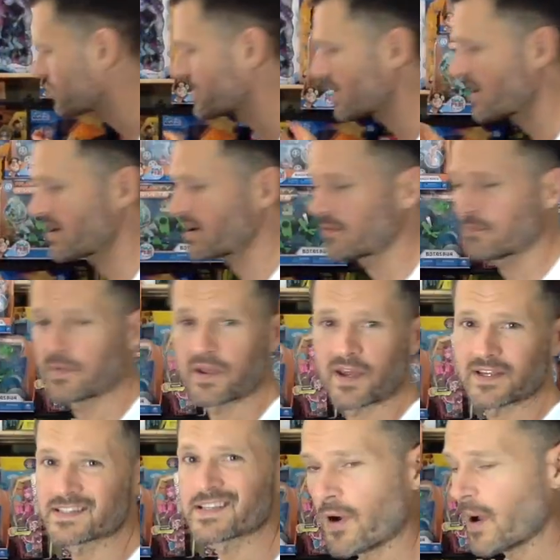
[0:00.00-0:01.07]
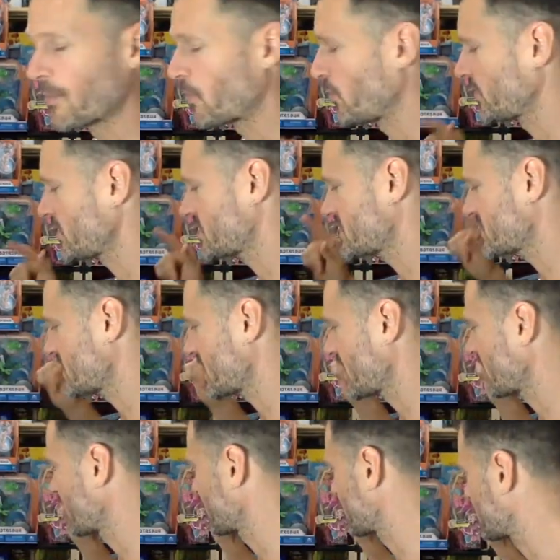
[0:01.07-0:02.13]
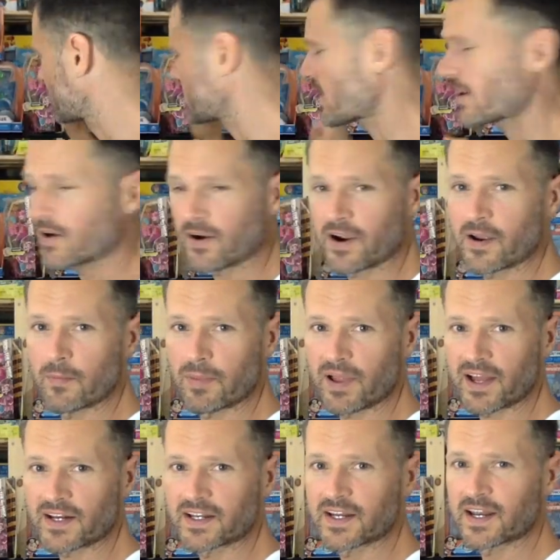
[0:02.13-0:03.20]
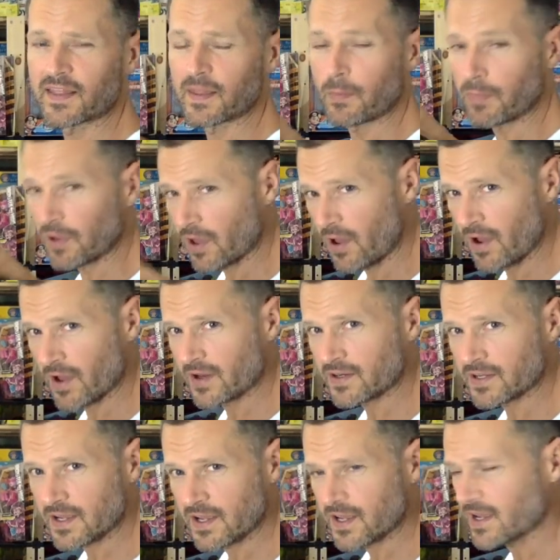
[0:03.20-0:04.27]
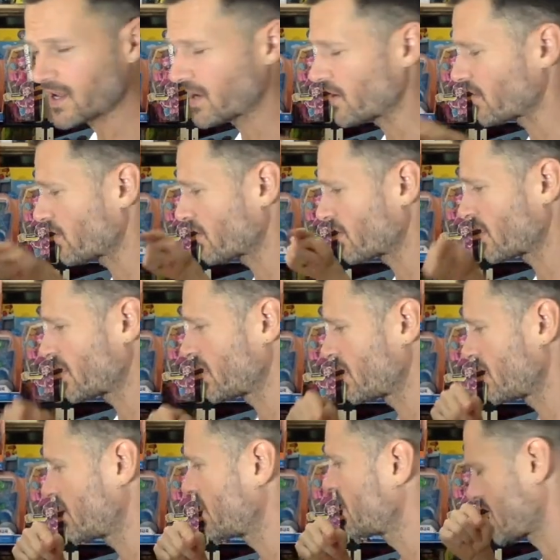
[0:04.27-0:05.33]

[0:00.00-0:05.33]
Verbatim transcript: from Target because I'm only seeing the darker complected and the blonde here in